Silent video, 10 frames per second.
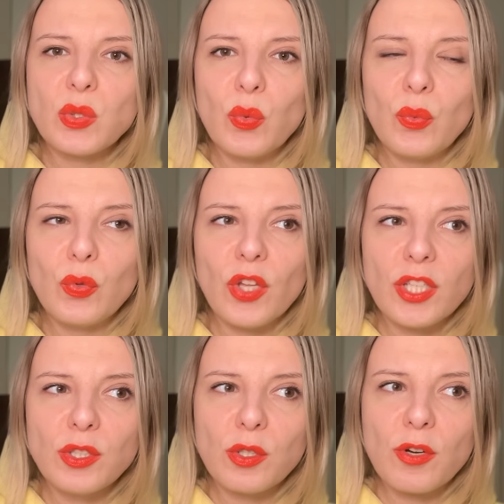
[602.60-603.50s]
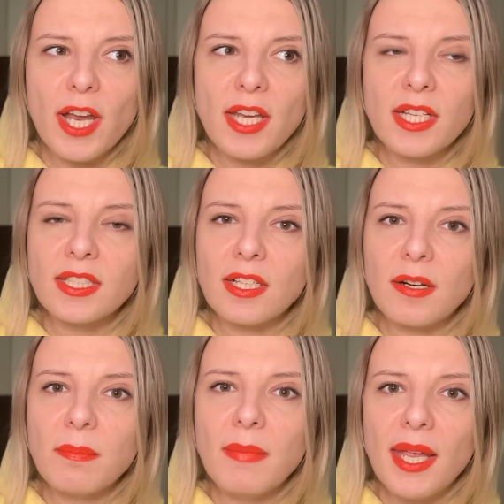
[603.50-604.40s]
awful that Ukrainians are
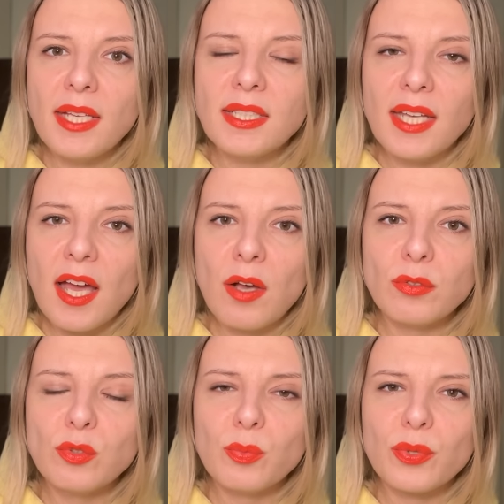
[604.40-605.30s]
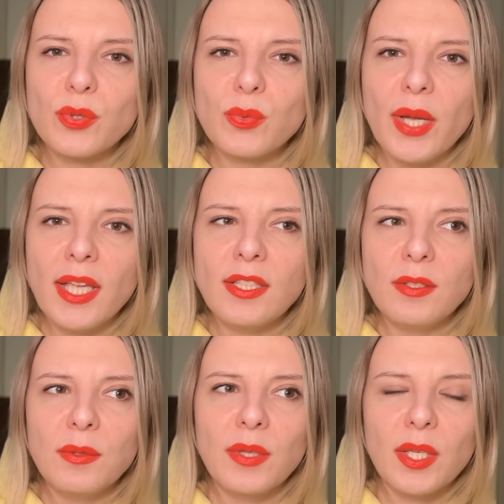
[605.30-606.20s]
made now to persuade
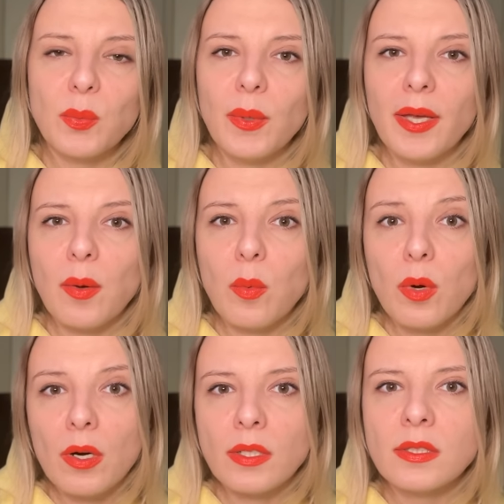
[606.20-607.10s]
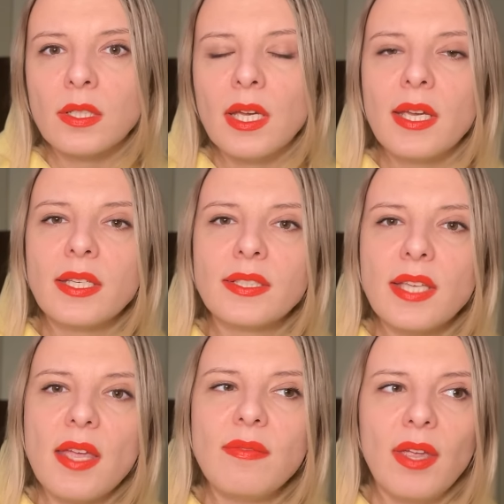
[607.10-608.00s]
you that we are worth
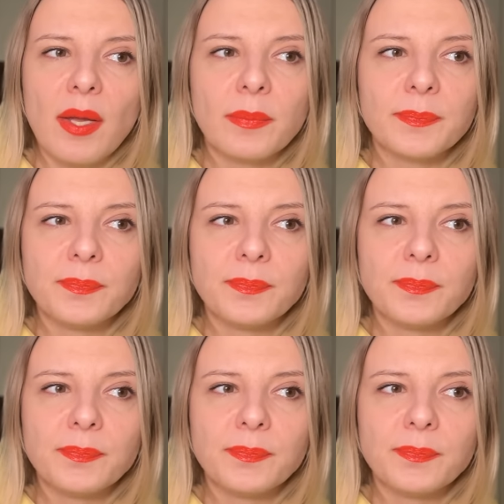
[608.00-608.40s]
saving,